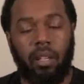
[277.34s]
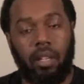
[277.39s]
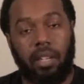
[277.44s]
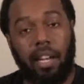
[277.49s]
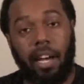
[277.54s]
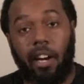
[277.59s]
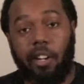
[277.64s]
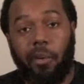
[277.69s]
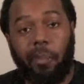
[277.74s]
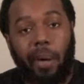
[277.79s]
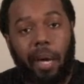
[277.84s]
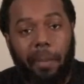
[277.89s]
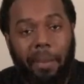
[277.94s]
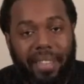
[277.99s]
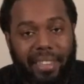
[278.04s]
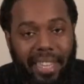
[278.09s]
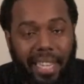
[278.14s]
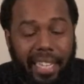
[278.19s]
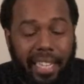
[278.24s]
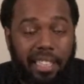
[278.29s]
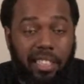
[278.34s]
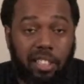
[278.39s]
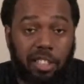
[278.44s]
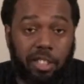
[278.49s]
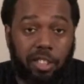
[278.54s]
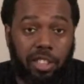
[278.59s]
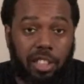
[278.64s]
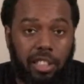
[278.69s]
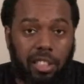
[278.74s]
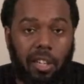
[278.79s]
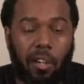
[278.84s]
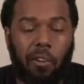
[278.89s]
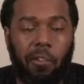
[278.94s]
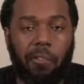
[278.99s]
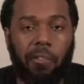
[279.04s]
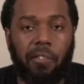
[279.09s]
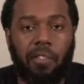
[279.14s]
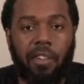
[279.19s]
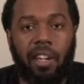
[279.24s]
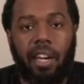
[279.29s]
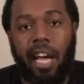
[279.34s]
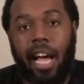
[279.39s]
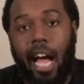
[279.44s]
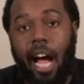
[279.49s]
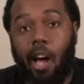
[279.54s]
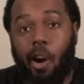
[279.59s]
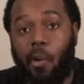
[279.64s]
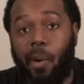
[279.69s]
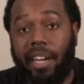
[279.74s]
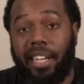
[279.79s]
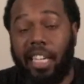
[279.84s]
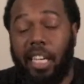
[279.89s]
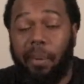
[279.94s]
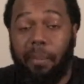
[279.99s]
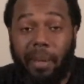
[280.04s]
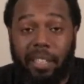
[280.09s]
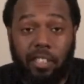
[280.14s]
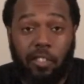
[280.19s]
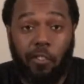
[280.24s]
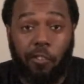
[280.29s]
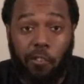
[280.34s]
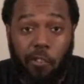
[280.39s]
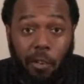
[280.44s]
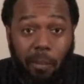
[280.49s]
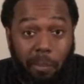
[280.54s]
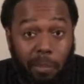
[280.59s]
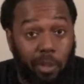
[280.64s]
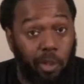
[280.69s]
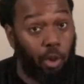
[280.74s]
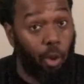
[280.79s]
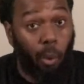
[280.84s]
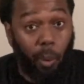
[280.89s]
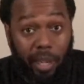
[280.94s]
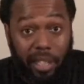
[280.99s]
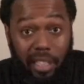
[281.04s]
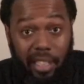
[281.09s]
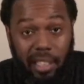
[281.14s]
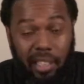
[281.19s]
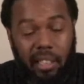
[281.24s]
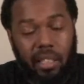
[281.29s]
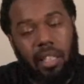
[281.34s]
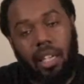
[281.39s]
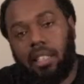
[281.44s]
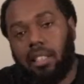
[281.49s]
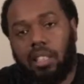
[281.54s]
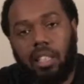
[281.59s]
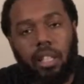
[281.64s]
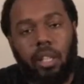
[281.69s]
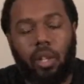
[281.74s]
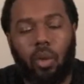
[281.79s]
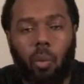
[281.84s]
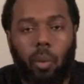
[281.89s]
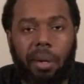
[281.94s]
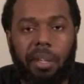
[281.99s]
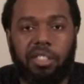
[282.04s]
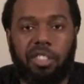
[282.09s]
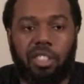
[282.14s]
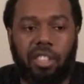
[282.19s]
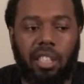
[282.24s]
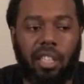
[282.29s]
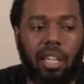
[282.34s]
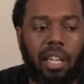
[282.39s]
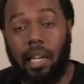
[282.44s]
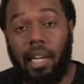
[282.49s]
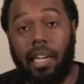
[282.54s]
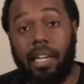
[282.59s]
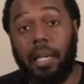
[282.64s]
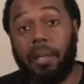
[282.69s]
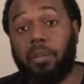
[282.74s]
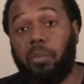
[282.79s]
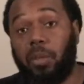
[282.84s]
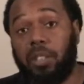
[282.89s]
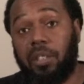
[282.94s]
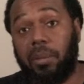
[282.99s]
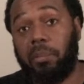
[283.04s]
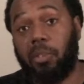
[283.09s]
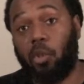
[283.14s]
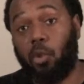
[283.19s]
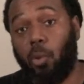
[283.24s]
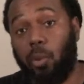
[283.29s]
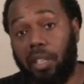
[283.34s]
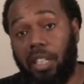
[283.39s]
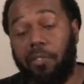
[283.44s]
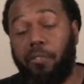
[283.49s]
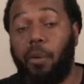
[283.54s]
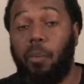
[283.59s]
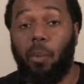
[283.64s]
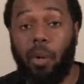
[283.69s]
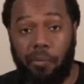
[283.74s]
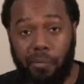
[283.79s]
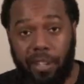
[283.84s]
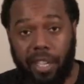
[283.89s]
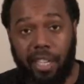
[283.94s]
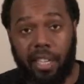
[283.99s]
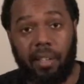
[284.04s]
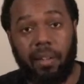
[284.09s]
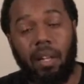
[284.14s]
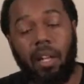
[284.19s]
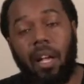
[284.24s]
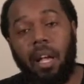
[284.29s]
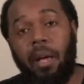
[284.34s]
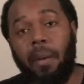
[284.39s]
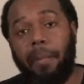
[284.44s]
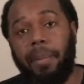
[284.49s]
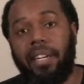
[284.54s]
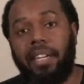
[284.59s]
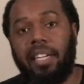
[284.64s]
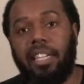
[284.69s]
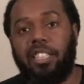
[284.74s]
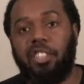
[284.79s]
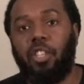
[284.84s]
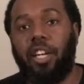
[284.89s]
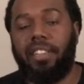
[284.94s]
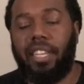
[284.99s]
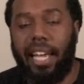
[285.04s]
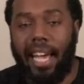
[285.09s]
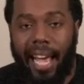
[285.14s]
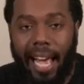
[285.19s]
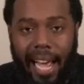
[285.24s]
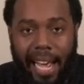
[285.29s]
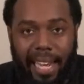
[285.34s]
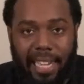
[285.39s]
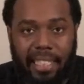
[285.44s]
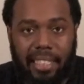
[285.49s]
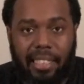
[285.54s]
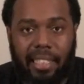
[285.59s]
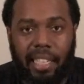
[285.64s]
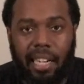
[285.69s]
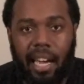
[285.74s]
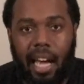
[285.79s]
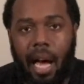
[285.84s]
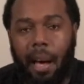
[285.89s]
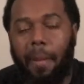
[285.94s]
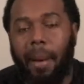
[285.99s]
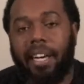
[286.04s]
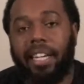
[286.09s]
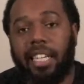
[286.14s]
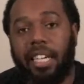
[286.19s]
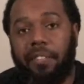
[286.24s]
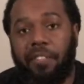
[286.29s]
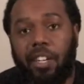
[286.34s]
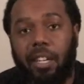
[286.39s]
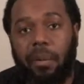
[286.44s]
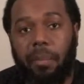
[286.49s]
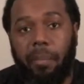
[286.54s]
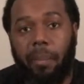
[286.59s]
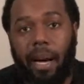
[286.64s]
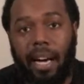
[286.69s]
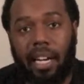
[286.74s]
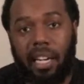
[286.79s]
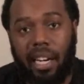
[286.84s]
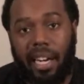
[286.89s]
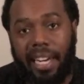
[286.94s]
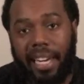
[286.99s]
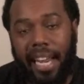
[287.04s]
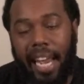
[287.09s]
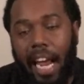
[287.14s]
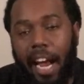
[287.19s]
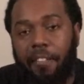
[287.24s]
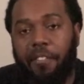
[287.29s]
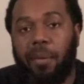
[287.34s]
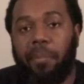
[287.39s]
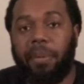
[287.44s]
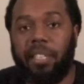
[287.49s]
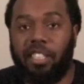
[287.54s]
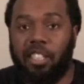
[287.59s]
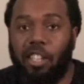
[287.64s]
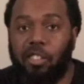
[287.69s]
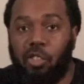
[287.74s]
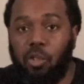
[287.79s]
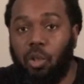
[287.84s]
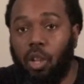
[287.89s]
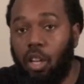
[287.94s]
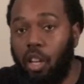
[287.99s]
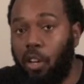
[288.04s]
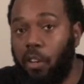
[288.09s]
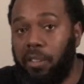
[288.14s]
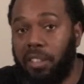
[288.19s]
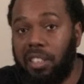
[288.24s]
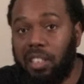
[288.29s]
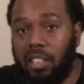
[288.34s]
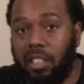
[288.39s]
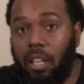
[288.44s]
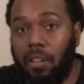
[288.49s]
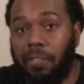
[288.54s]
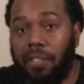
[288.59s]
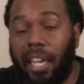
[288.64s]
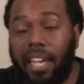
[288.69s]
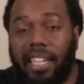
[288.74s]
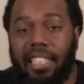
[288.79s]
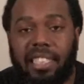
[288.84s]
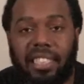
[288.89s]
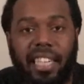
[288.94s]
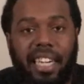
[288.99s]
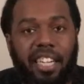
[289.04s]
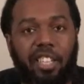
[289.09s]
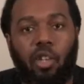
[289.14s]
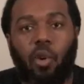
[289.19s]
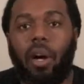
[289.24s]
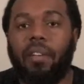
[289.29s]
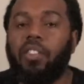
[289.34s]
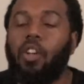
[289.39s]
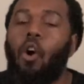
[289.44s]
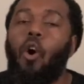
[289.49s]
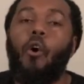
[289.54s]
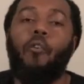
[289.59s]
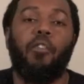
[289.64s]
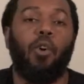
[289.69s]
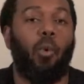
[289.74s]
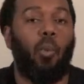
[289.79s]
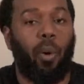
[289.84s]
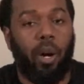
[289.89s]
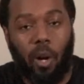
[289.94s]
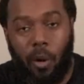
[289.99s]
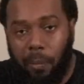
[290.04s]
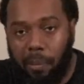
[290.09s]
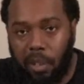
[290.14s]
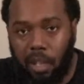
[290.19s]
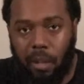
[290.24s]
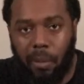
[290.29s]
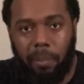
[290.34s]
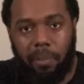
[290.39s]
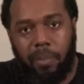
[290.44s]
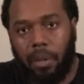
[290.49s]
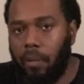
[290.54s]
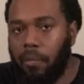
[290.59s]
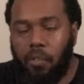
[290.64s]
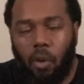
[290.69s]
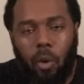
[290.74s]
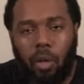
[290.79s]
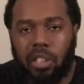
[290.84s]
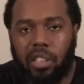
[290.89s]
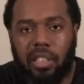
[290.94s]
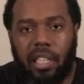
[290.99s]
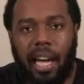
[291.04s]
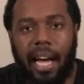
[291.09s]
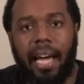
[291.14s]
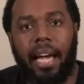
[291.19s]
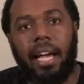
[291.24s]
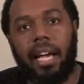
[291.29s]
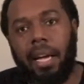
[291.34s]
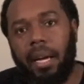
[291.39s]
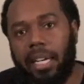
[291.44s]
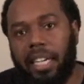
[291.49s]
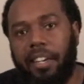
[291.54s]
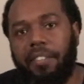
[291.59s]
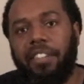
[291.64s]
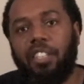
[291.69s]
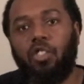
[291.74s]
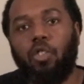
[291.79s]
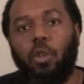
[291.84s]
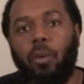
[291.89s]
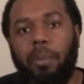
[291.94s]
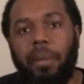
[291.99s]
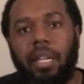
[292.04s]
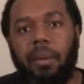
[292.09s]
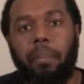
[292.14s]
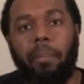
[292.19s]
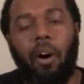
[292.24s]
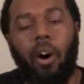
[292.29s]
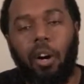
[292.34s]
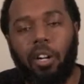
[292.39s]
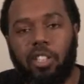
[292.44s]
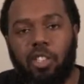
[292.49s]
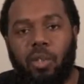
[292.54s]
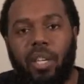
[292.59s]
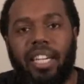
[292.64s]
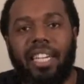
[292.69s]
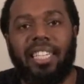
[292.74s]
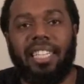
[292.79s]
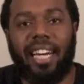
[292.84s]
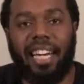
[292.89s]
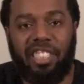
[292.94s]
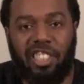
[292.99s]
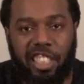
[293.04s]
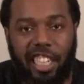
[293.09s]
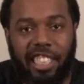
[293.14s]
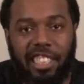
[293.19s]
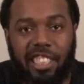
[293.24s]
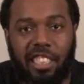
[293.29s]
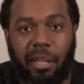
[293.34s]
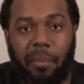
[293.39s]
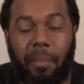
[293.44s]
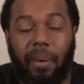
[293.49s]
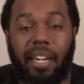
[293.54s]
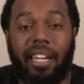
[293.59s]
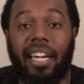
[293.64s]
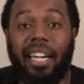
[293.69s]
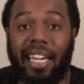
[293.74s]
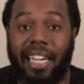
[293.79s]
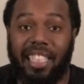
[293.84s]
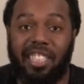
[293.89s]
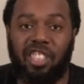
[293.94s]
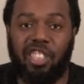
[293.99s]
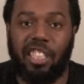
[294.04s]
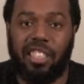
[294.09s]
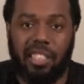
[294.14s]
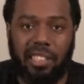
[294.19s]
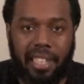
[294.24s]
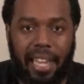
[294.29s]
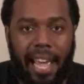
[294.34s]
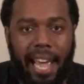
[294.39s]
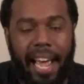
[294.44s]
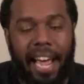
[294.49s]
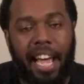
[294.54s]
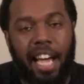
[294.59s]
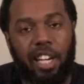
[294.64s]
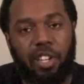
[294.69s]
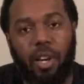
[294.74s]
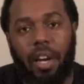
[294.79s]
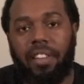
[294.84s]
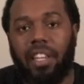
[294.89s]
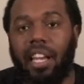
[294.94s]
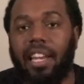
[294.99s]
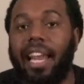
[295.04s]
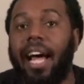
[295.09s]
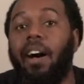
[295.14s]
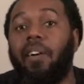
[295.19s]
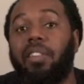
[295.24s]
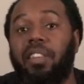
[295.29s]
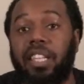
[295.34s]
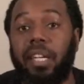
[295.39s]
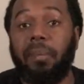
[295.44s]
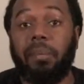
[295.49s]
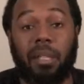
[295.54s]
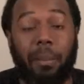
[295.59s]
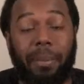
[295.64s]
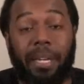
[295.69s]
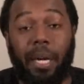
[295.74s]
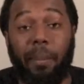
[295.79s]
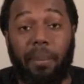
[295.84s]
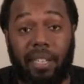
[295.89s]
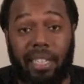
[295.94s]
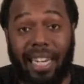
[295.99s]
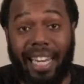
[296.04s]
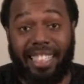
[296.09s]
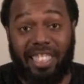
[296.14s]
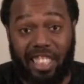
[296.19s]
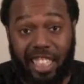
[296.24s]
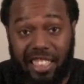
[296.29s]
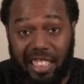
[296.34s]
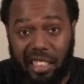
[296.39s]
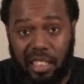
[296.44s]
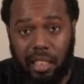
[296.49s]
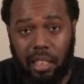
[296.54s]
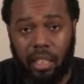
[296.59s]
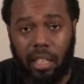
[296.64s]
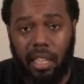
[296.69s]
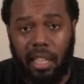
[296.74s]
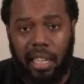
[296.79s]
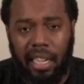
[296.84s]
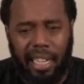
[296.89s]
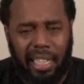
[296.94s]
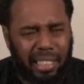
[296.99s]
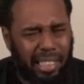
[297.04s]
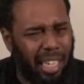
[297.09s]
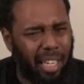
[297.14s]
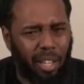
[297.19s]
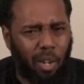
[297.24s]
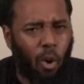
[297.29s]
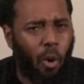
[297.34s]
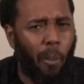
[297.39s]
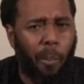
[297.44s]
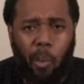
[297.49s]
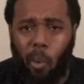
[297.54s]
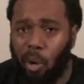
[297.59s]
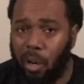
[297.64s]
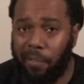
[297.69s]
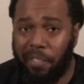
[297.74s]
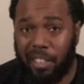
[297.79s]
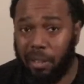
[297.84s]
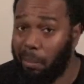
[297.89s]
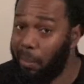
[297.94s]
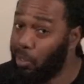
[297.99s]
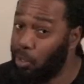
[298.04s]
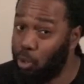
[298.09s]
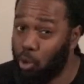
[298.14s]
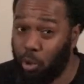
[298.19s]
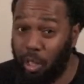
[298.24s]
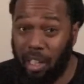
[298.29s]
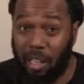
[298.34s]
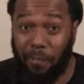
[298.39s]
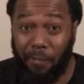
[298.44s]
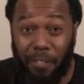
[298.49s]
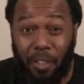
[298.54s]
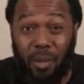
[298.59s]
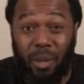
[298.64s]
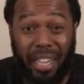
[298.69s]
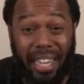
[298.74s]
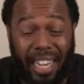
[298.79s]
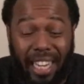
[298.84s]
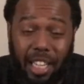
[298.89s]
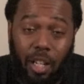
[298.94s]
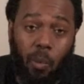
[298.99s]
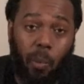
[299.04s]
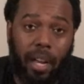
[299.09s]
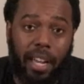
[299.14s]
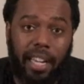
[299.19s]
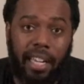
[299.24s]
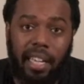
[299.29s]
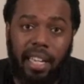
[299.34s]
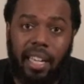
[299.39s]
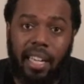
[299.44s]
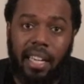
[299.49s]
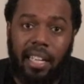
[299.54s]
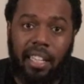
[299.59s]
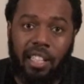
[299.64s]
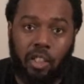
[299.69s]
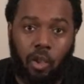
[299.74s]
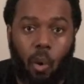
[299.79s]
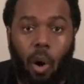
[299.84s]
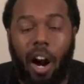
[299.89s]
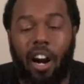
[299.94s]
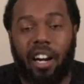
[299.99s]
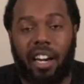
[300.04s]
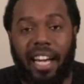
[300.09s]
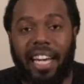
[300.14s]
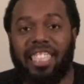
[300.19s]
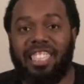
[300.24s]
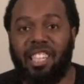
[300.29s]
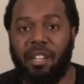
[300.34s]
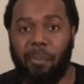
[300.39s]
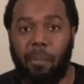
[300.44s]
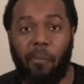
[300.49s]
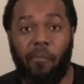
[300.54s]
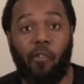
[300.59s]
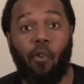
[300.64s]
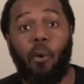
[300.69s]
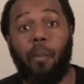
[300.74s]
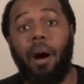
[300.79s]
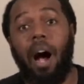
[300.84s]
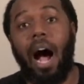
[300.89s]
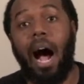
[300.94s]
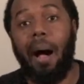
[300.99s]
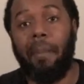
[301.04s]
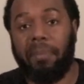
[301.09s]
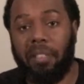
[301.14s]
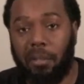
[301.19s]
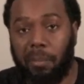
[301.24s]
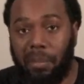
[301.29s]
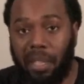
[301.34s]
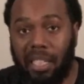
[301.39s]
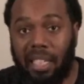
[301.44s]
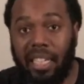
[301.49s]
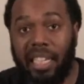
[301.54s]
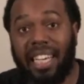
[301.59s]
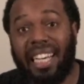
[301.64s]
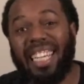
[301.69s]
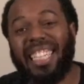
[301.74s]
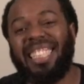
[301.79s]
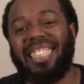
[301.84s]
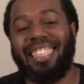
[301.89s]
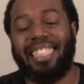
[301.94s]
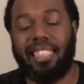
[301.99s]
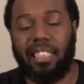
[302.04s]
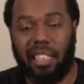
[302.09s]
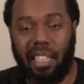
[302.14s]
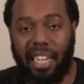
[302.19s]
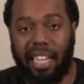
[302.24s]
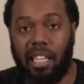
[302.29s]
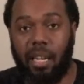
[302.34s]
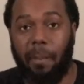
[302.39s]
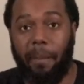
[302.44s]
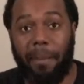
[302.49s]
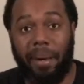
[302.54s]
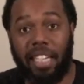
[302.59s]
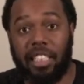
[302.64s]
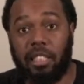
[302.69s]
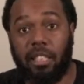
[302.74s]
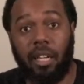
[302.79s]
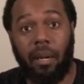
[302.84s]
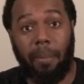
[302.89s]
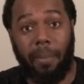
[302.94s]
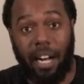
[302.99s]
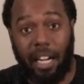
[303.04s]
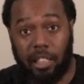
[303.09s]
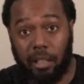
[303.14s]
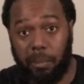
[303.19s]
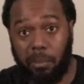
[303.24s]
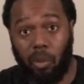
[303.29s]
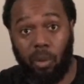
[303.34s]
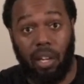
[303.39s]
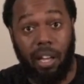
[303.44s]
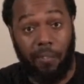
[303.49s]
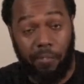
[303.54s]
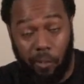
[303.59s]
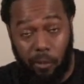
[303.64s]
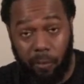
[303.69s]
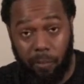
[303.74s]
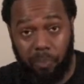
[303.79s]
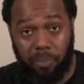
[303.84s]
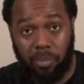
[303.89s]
Now, you may be thinking to yourself, how do I keep myself from doing this? And that's a good question. It comes with some scrutiny from within because you have to ask, am I giving my client every potential to learn this stuff? Like I said, you don't have to overwhelm them. Of course not. Give it to them in parts so they can digest it, but it's just that. You have to allow them to be able to digest it. Isn't that the whole point of this mental training field anyway? So our clients can perform optimally, consistently at the best possible level.